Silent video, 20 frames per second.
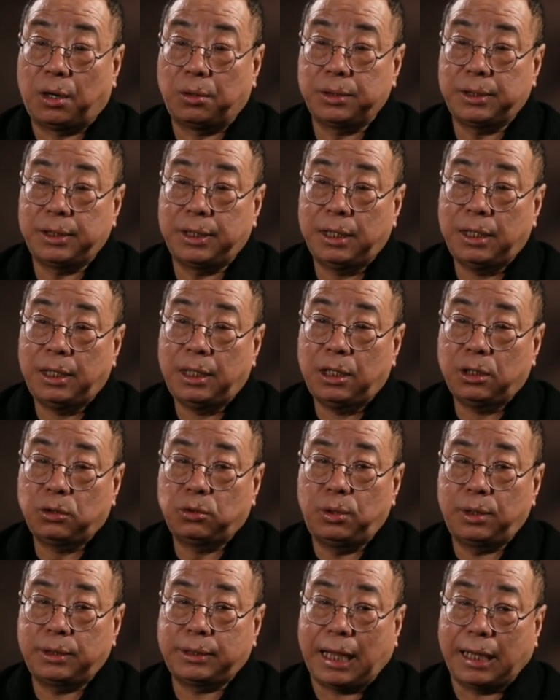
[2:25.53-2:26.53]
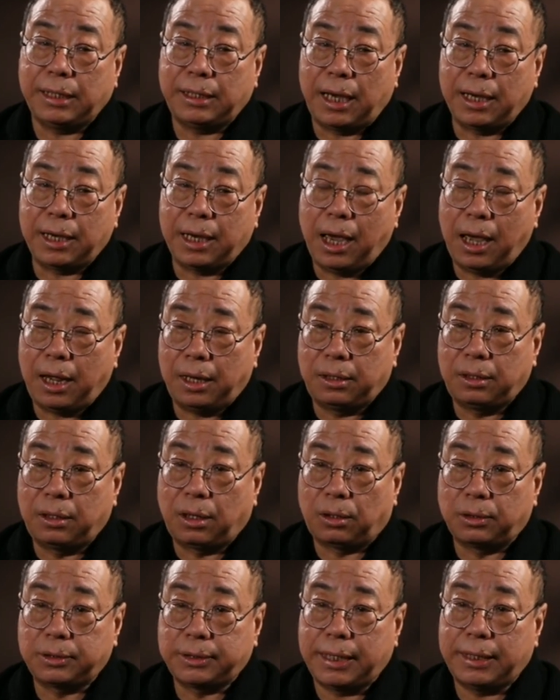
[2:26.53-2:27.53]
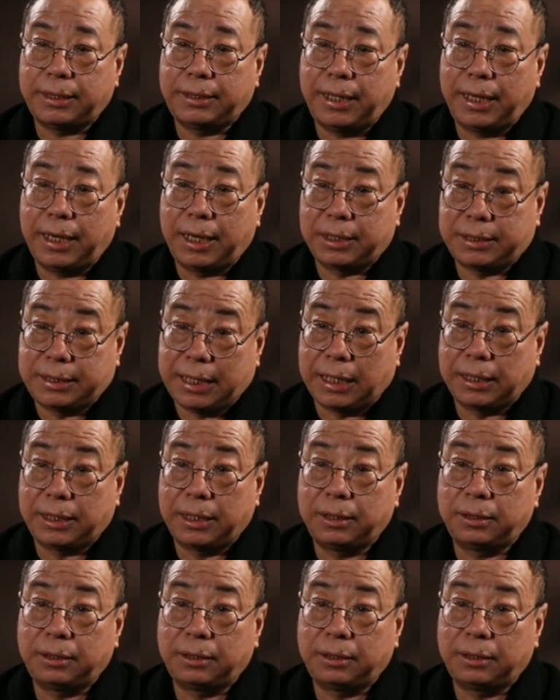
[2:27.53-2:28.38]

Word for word: This family in the movie comes from rural Anhui